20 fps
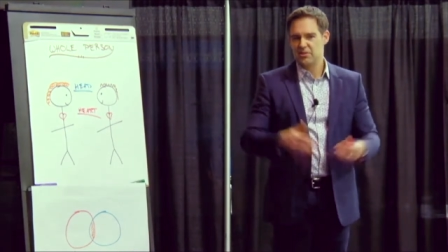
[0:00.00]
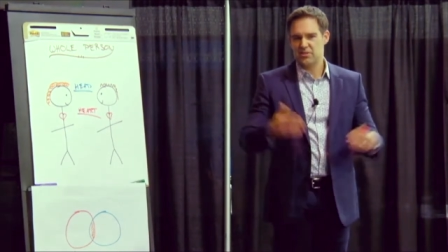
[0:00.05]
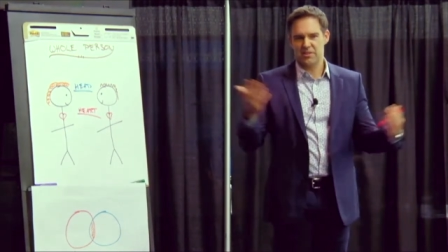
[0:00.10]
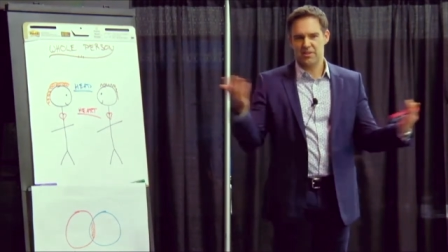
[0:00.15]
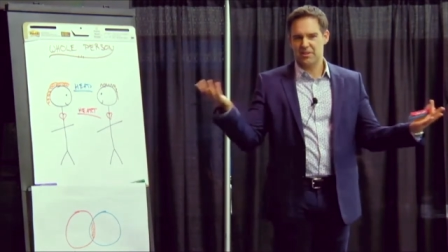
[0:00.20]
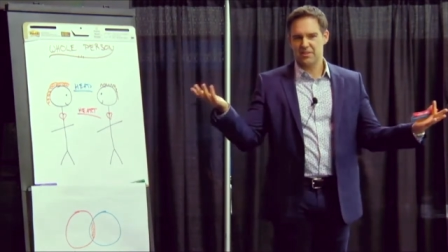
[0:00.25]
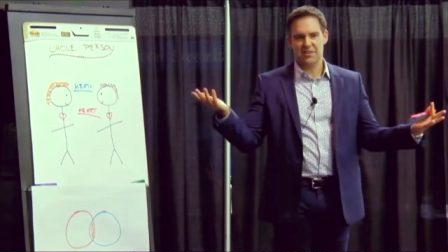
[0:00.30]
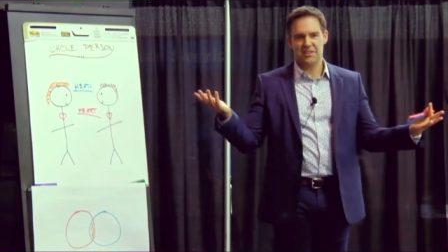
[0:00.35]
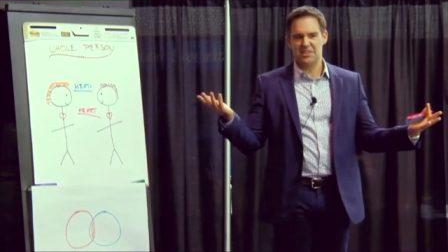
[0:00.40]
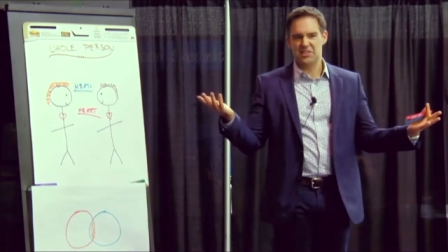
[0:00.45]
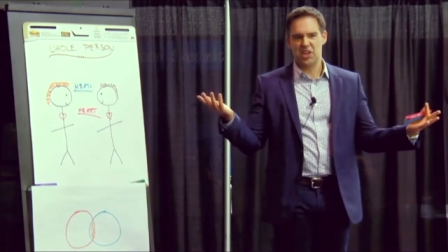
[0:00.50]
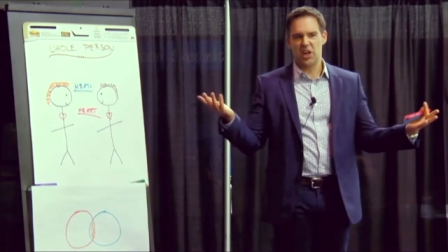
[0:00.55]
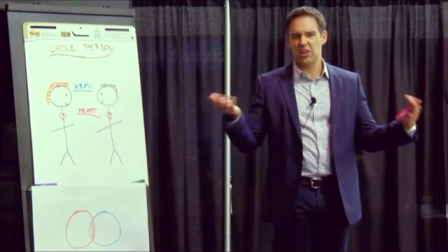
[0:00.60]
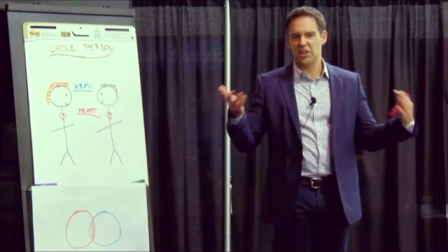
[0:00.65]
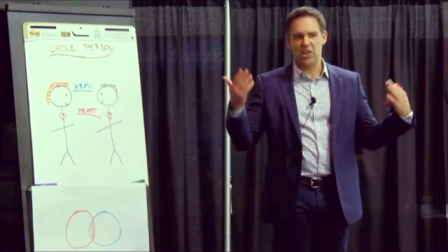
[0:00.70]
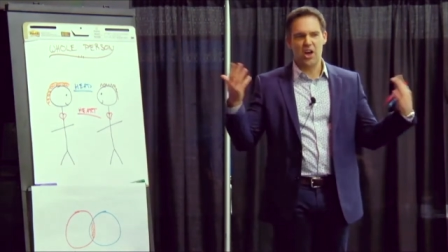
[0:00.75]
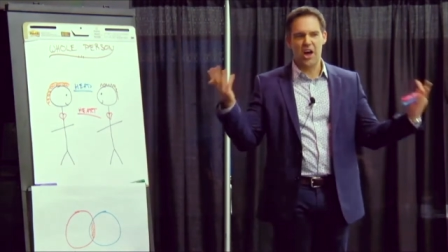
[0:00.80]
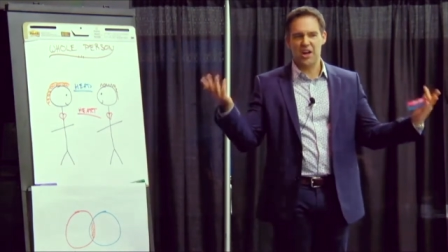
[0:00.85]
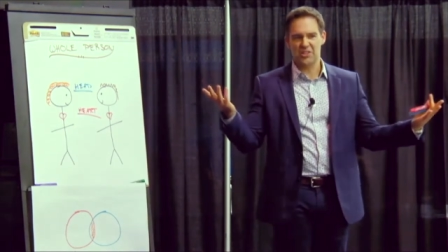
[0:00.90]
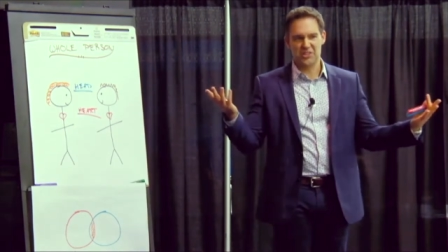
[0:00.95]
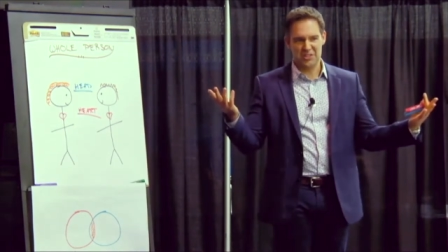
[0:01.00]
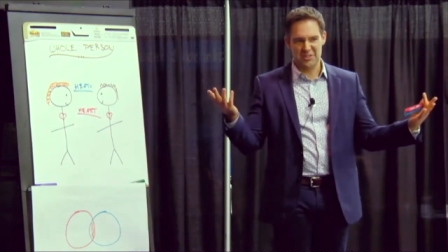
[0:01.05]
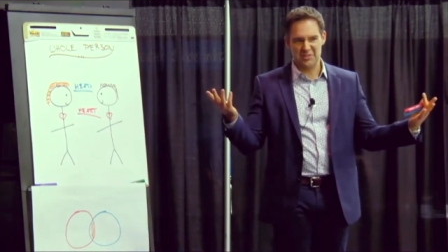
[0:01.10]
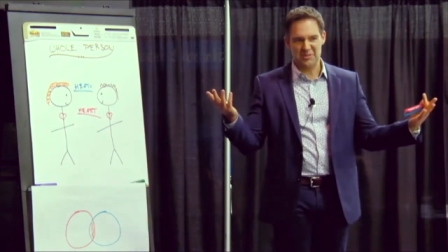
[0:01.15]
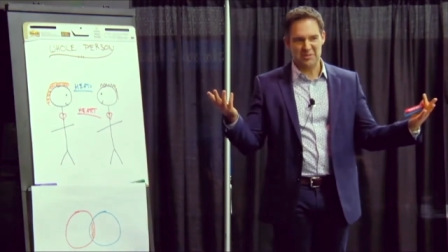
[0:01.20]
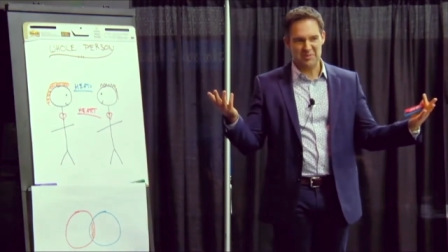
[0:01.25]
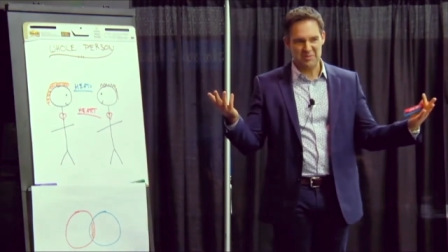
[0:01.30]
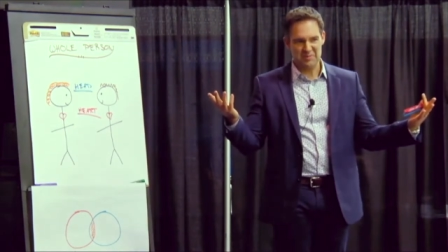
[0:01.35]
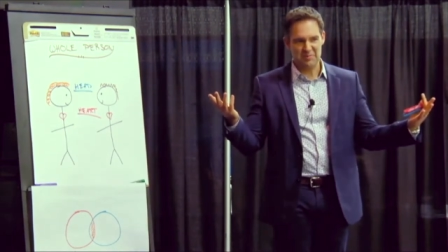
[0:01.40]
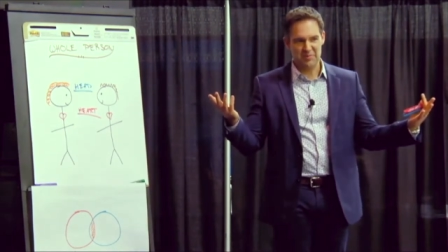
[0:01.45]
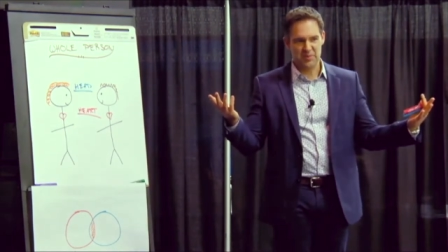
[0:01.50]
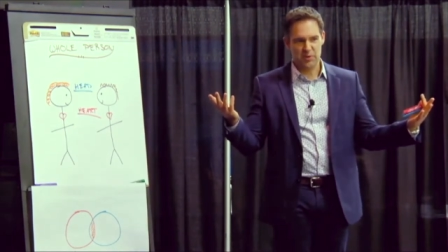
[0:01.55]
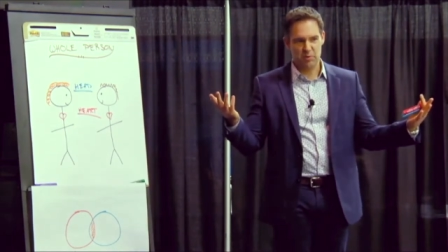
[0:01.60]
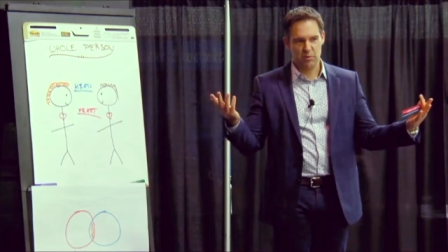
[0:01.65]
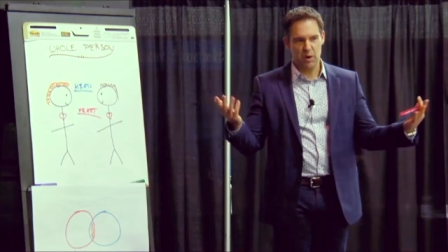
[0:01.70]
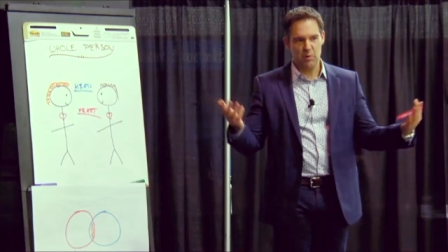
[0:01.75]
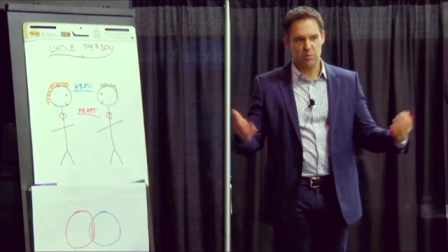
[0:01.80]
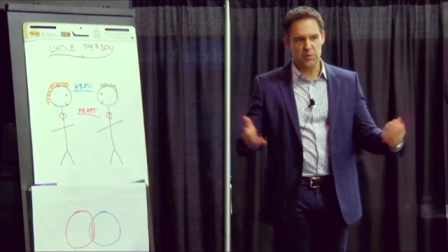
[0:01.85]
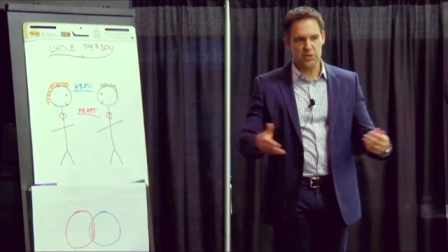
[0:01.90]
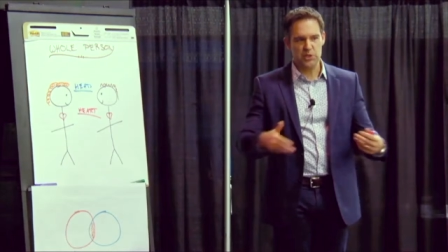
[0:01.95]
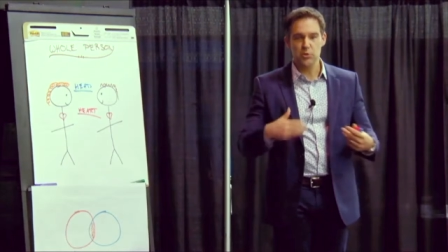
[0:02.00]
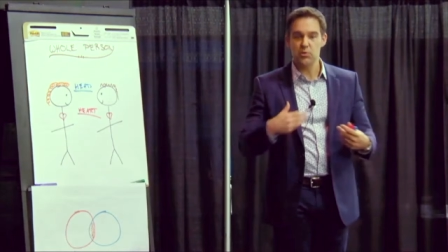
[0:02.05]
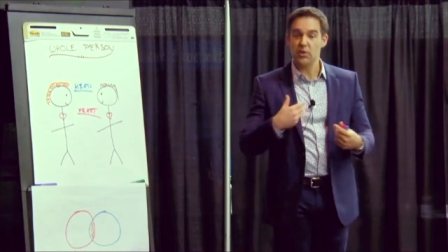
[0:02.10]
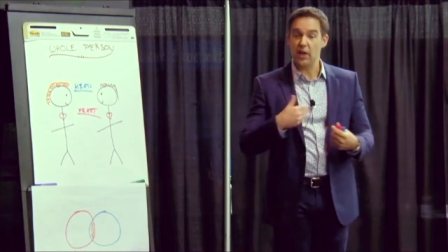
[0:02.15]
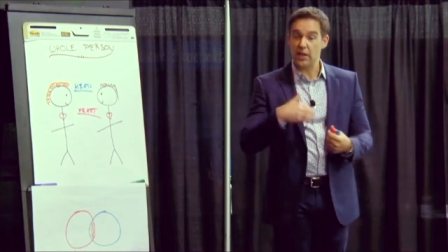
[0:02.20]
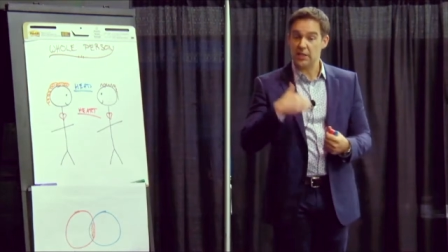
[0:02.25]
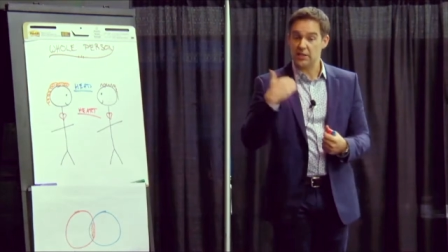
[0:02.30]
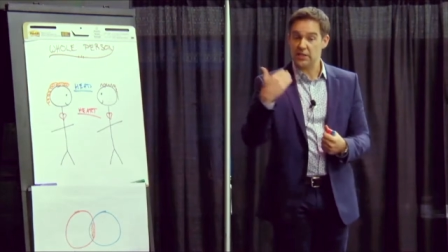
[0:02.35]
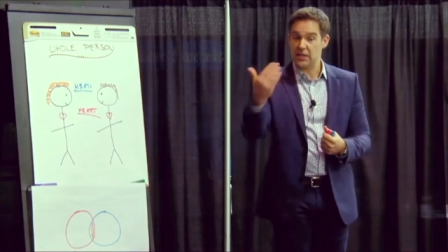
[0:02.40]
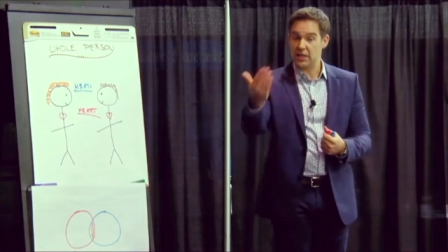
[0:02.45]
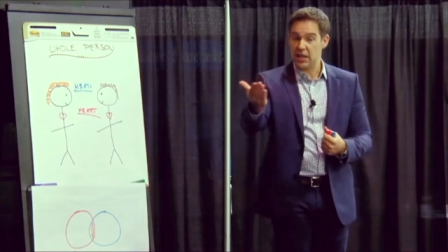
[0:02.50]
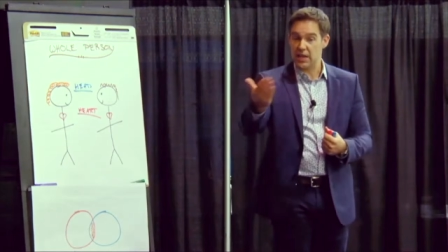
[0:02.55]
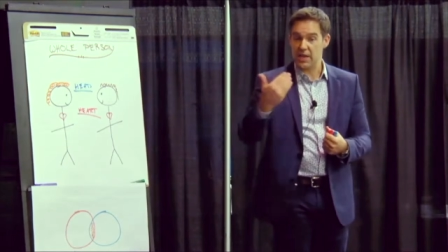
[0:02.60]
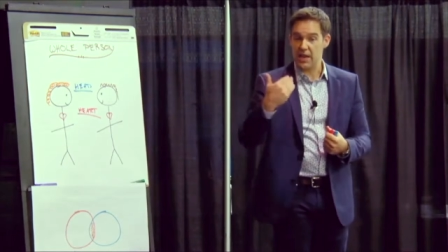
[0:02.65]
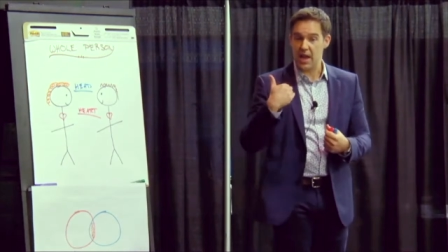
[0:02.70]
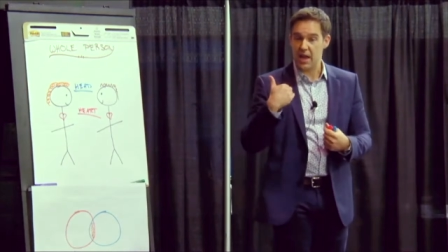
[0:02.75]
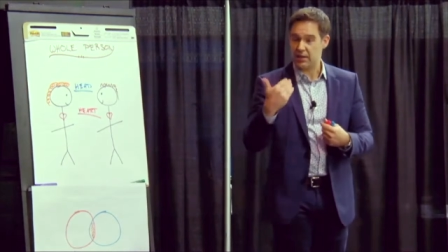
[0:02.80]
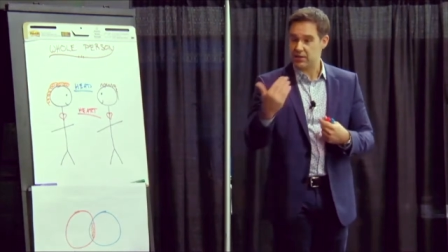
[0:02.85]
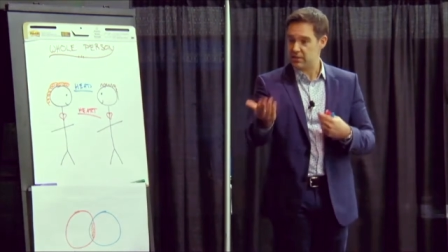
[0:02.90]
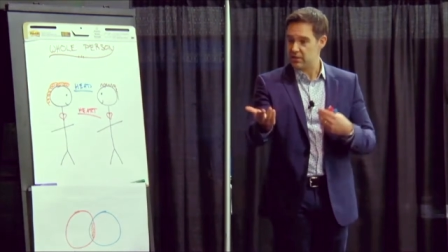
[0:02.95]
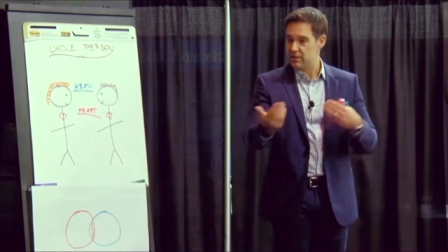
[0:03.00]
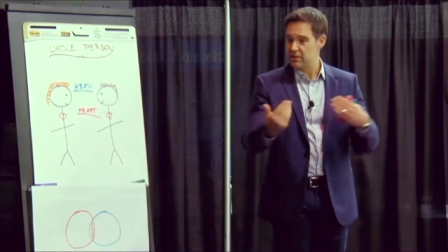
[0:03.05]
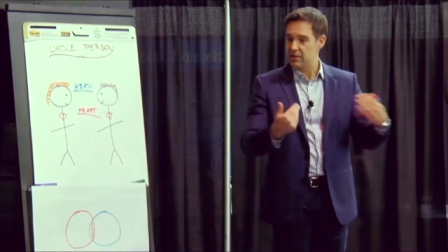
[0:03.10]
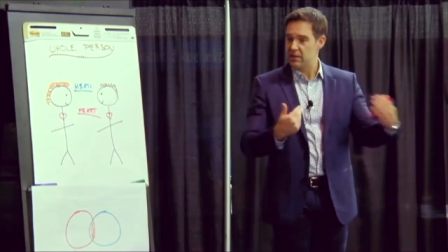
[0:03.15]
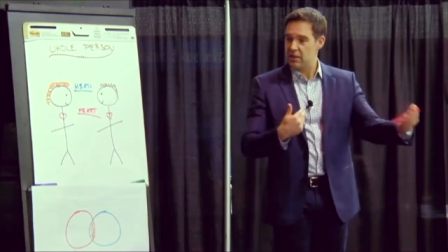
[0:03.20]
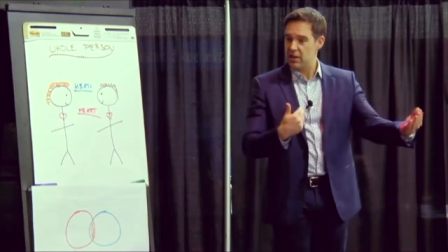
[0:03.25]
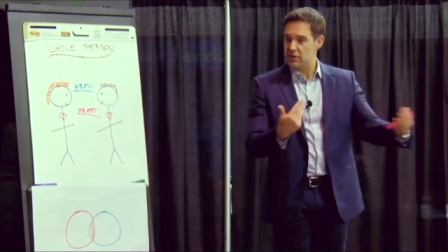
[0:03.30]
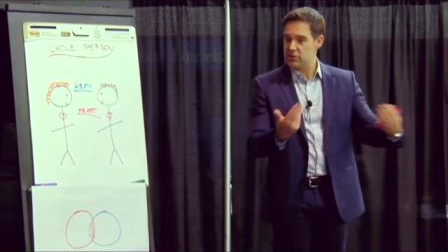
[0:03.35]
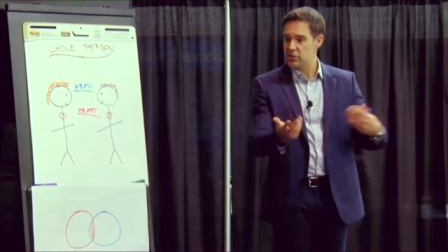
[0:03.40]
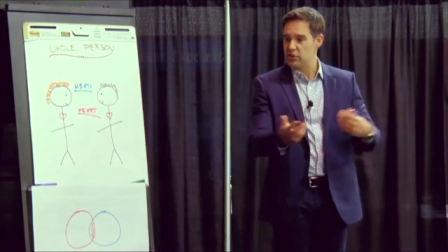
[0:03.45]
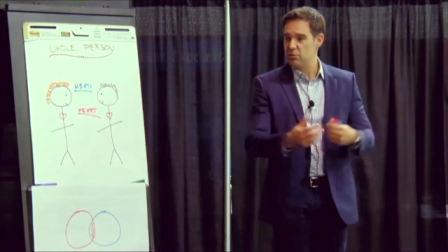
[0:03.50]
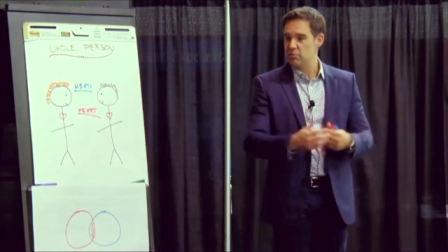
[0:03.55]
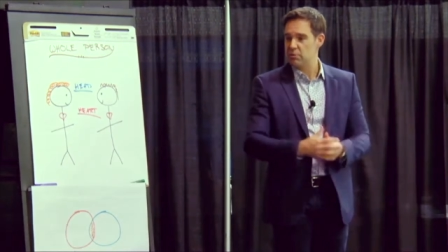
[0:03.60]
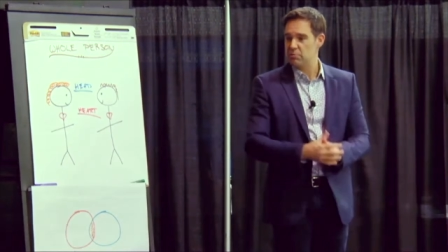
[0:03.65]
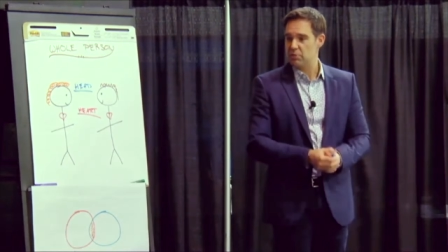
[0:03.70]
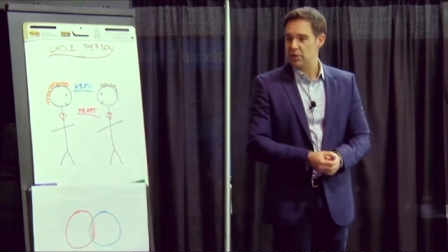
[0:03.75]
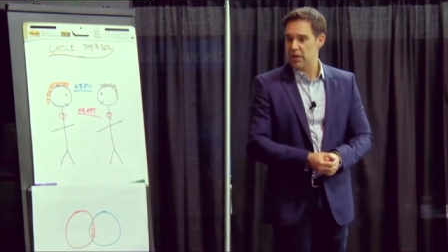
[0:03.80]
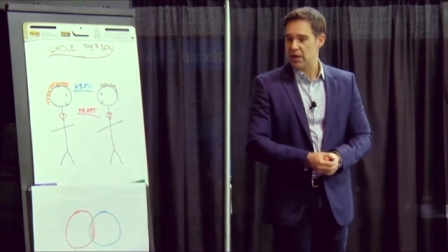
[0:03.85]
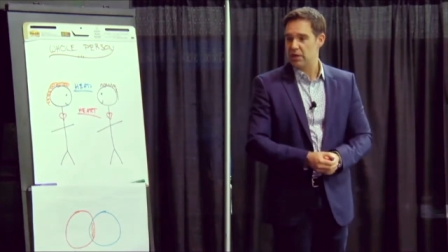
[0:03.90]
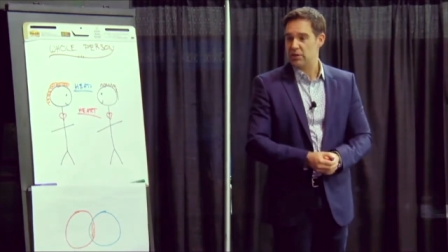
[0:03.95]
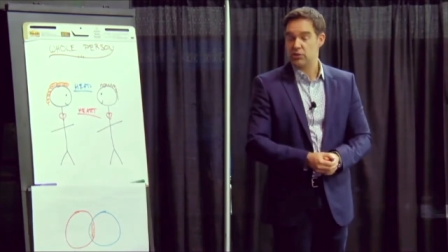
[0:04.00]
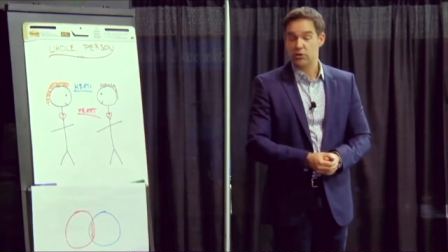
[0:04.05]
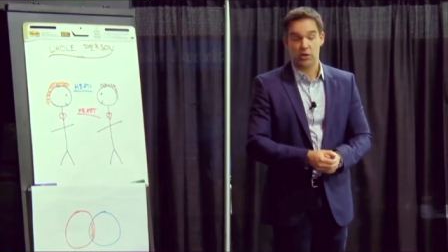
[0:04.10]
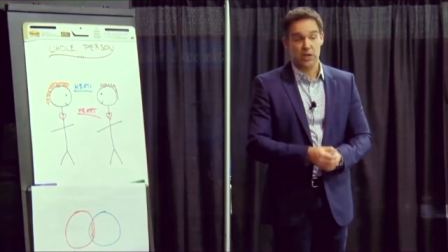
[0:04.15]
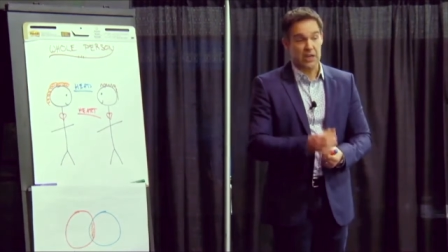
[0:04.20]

It's not logical, right? We do that to connect as human beings.